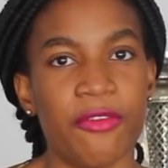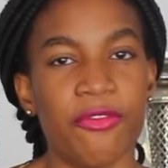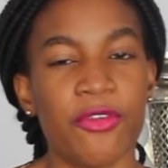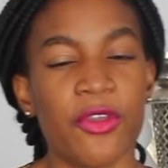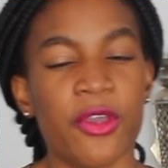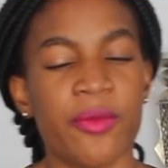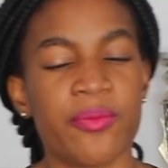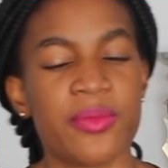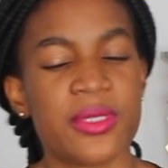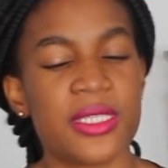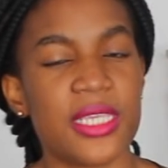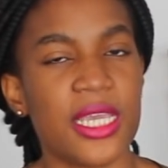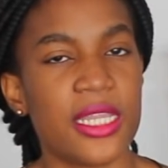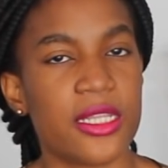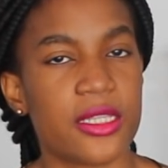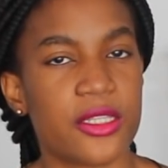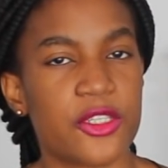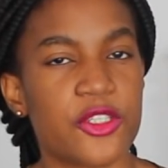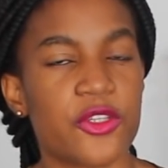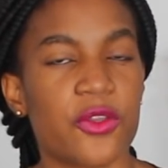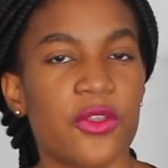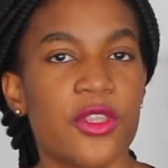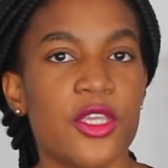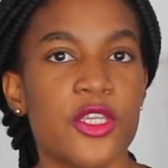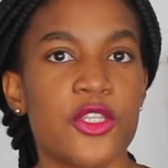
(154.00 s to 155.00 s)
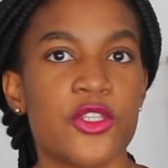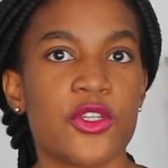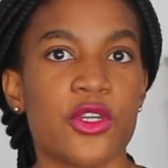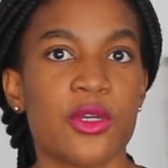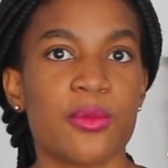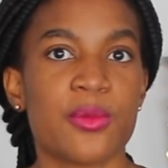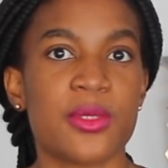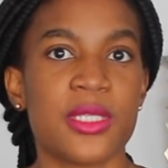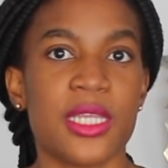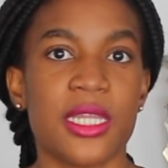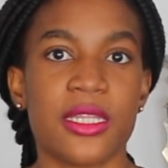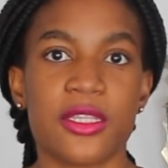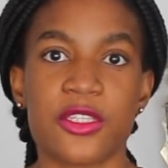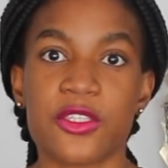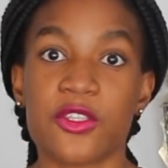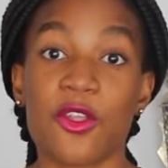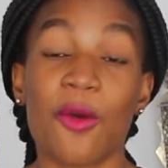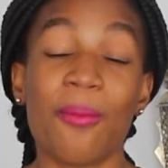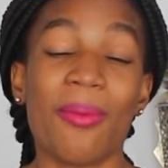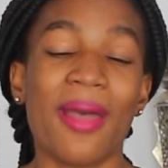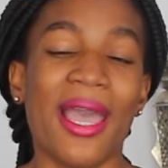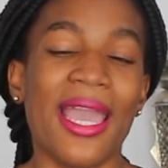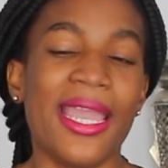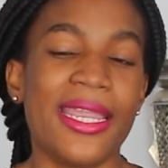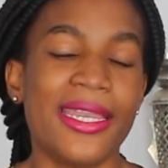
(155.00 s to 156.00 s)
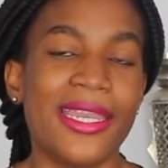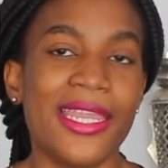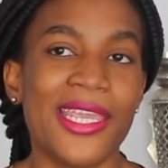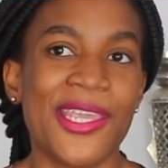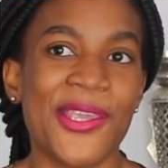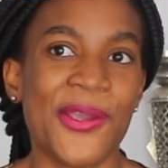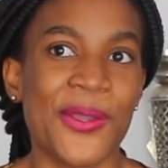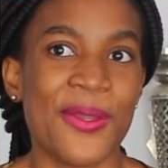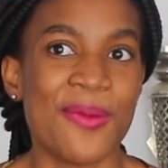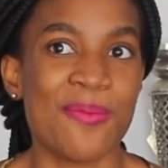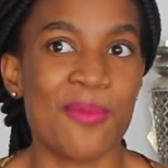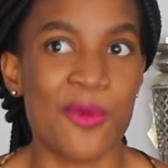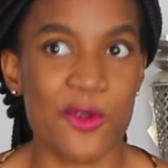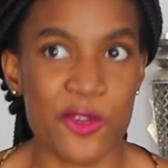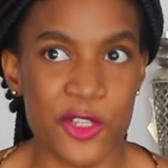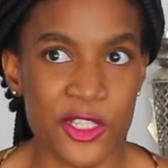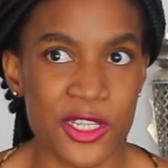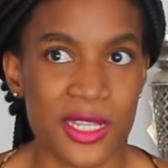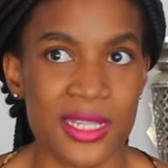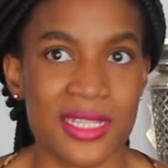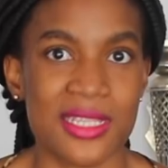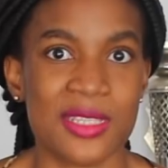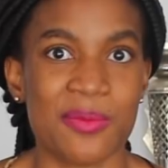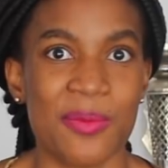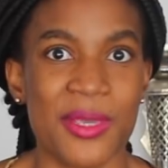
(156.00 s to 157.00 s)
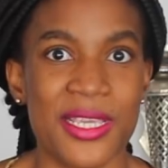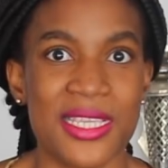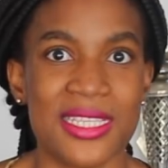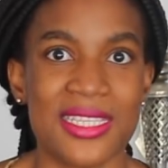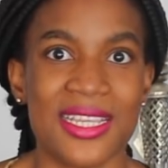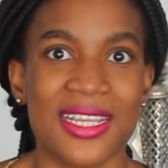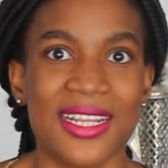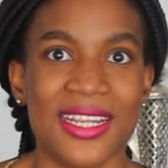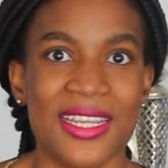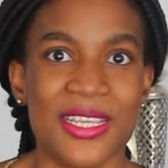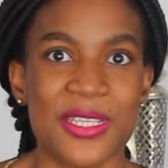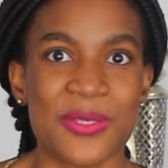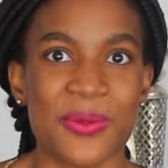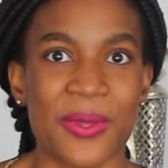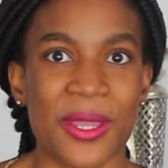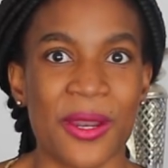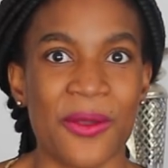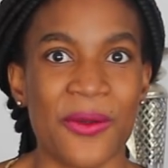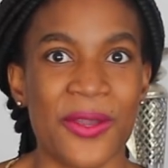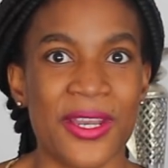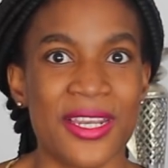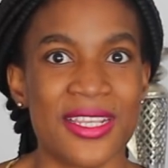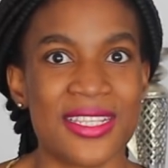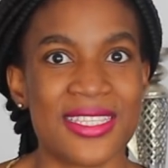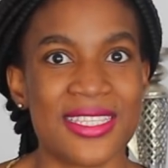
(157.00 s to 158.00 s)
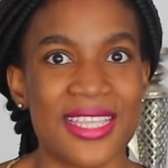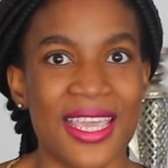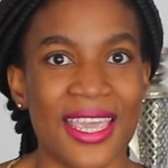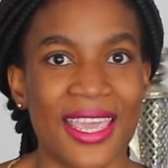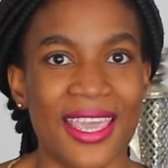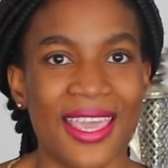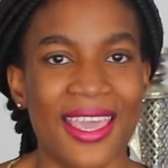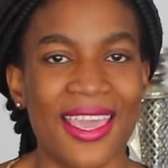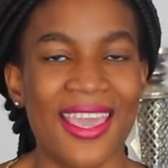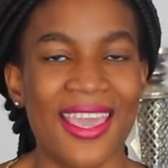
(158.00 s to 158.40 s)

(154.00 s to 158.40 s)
If you're upset, show that you're upset. Stop hiding your emotions, basically, is what I want to say.